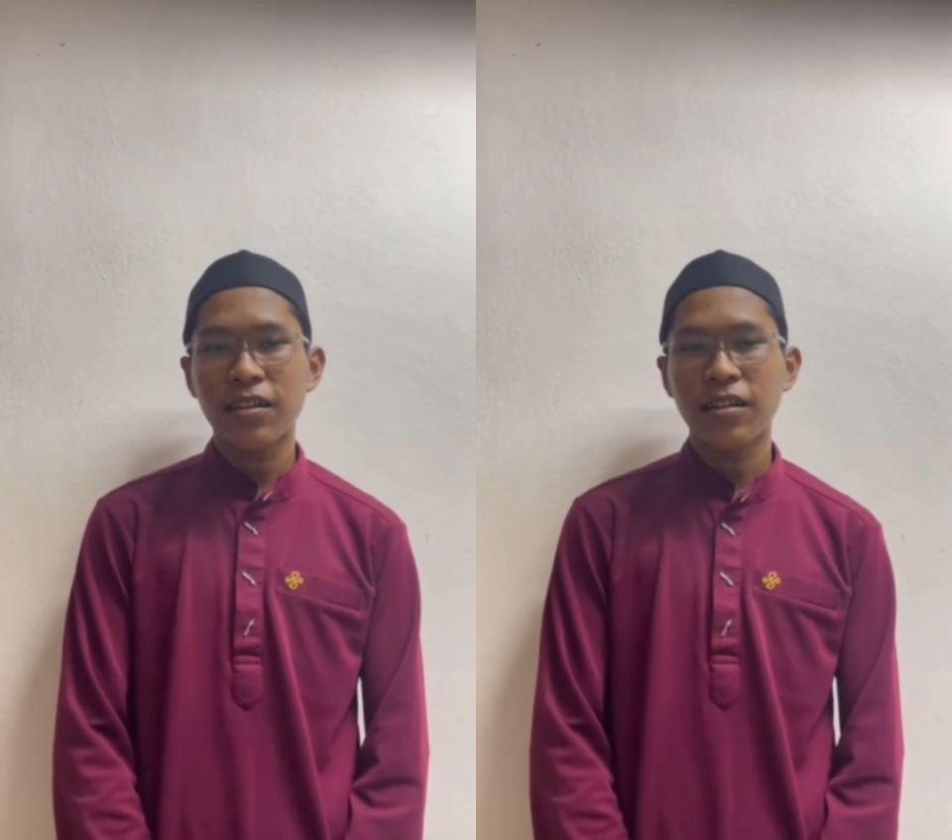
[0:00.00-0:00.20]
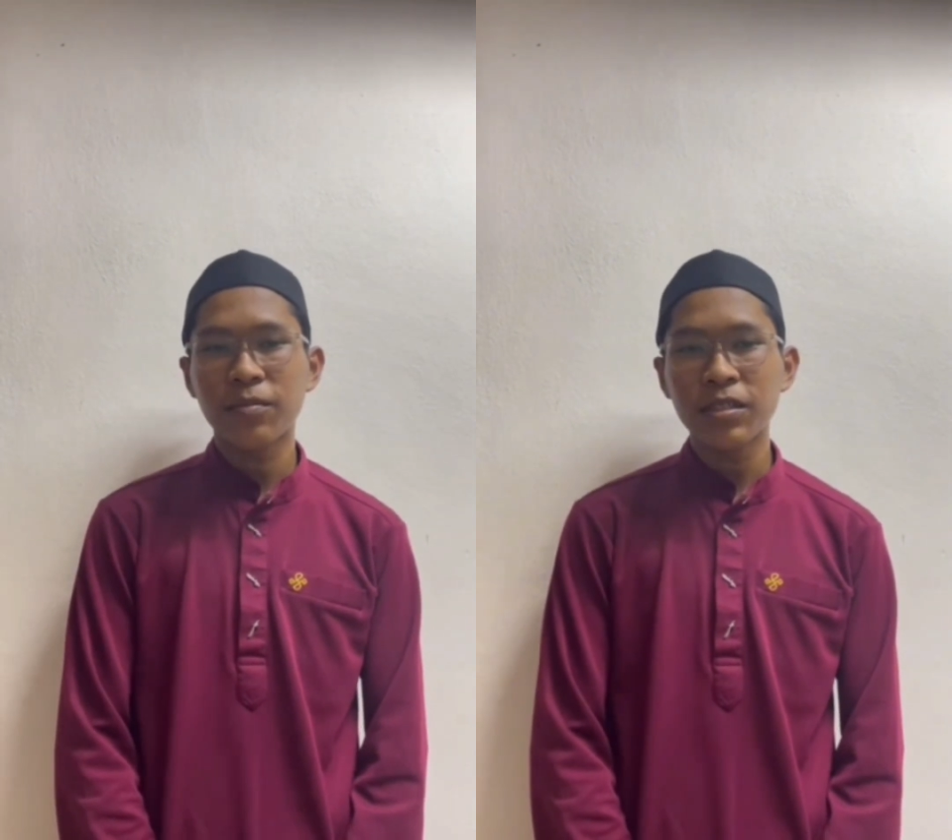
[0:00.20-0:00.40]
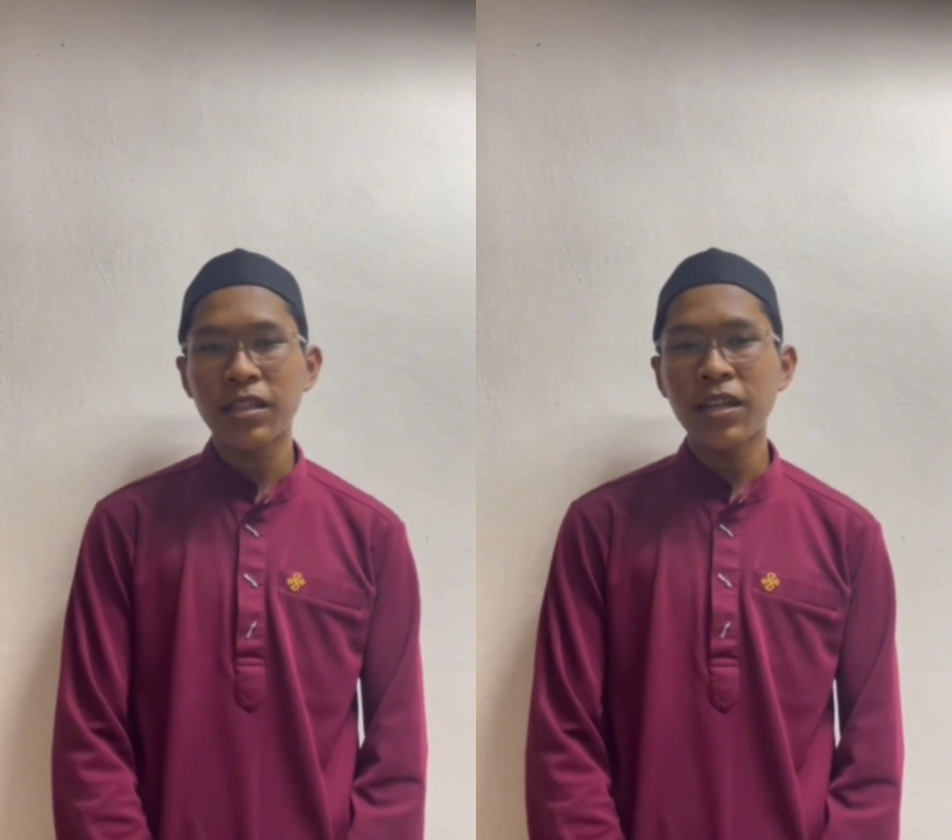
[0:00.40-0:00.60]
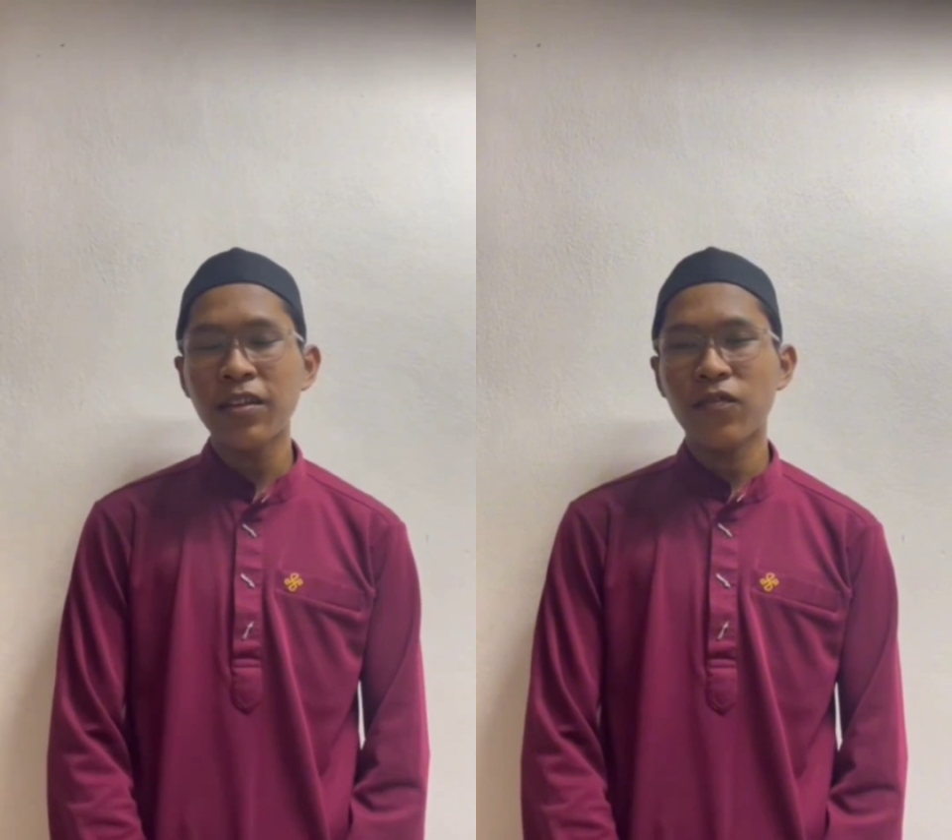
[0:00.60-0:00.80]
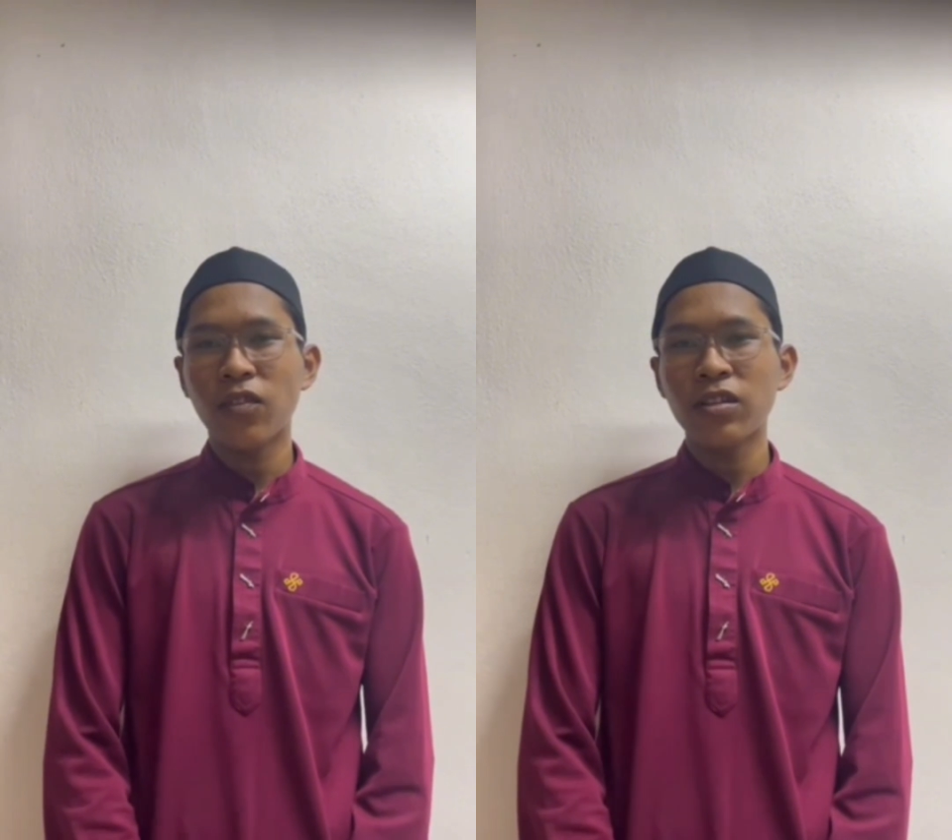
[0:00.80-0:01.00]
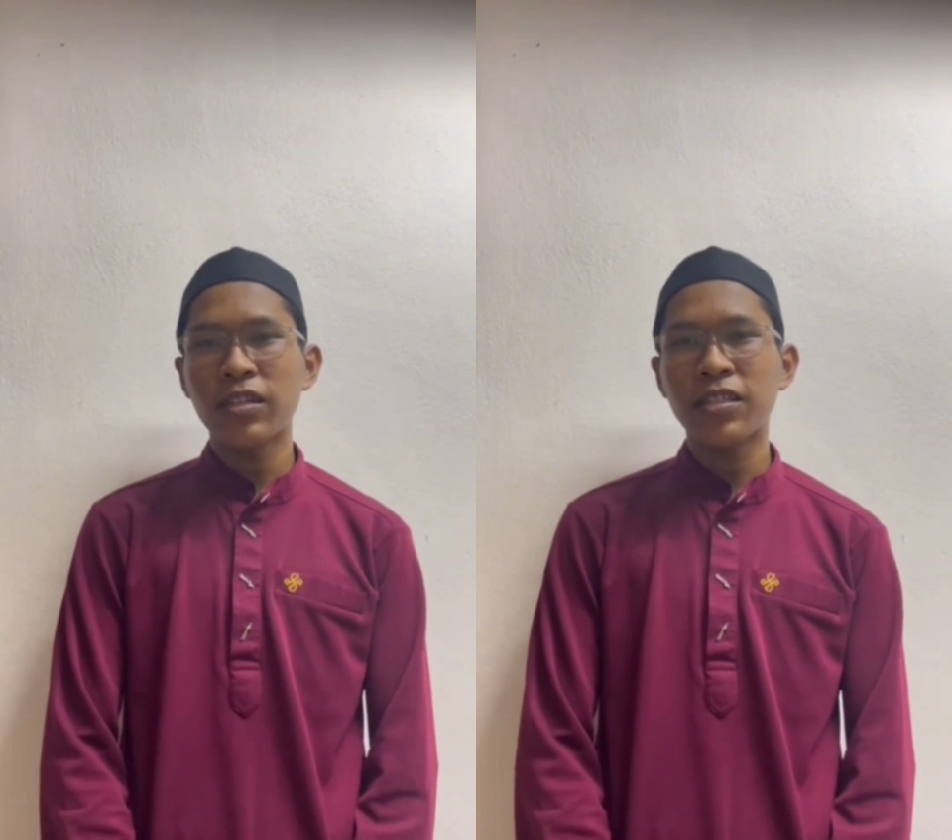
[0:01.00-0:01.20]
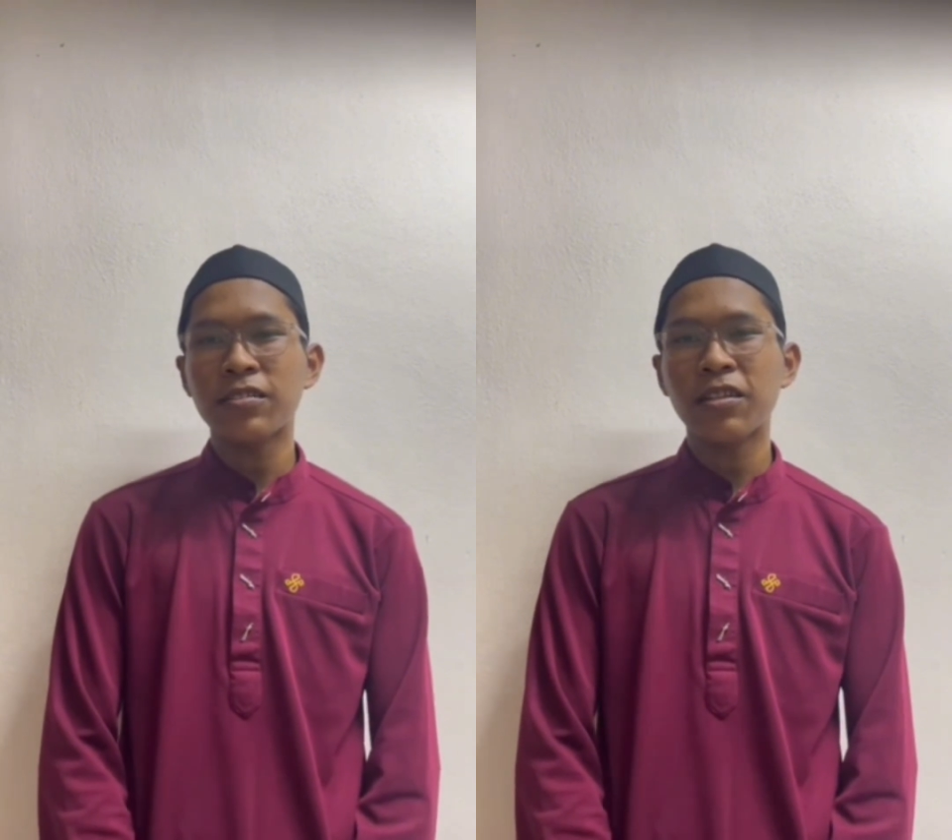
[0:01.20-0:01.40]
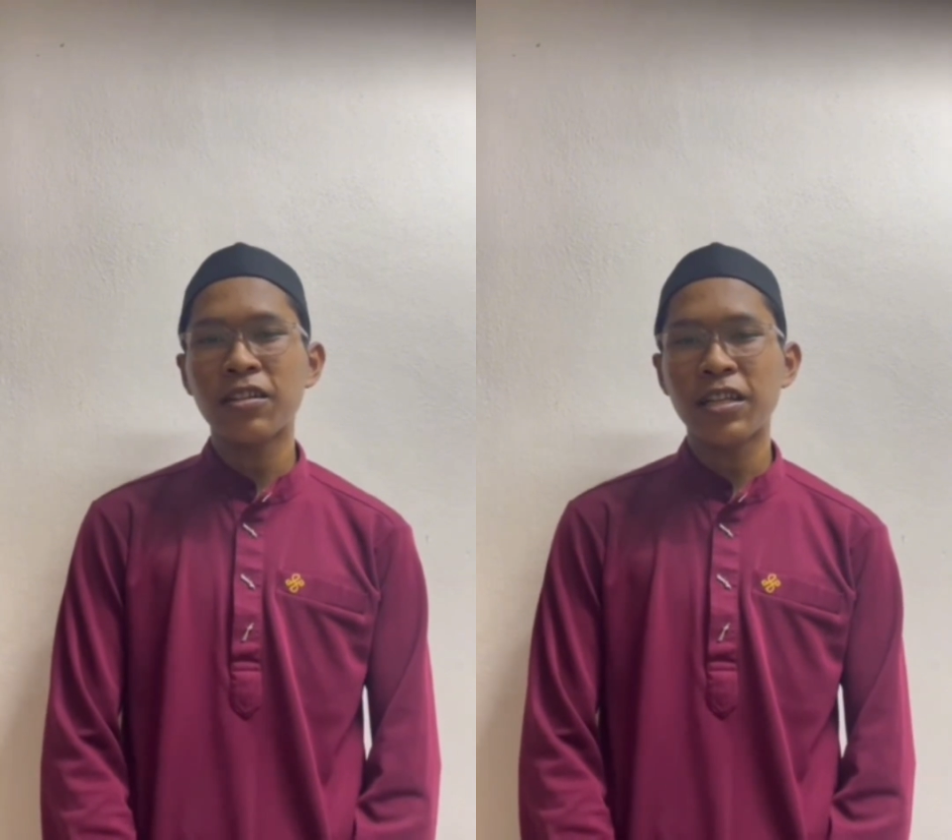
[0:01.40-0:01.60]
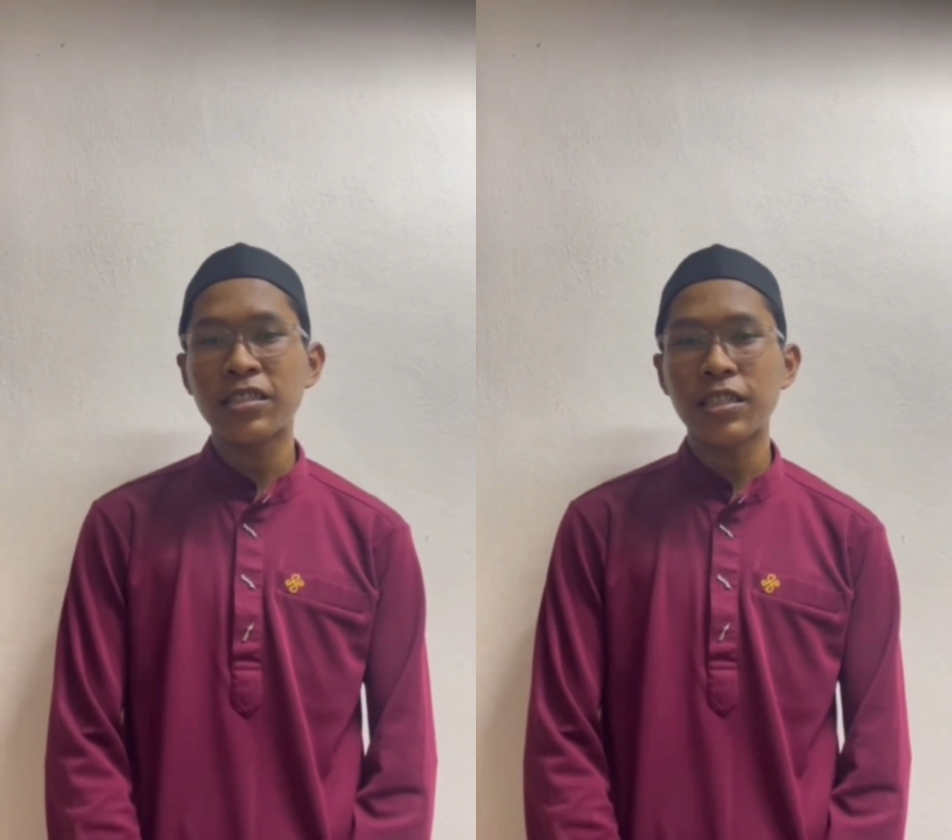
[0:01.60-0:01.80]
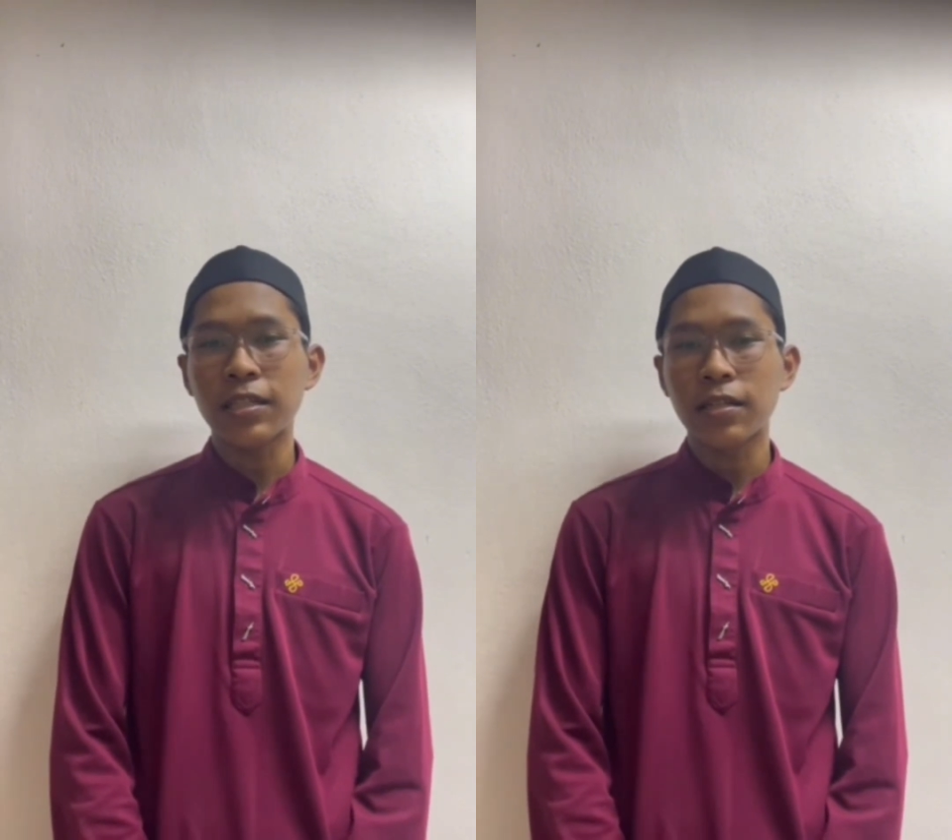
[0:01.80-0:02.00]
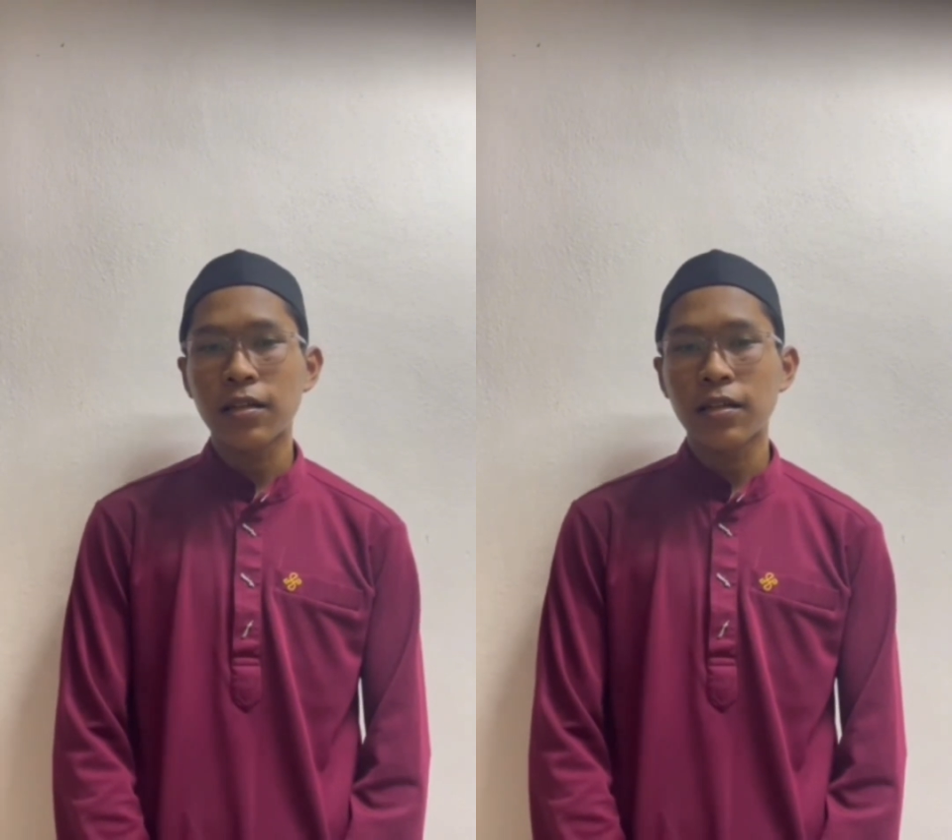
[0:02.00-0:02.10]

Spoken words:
Number 3, voltage regulation.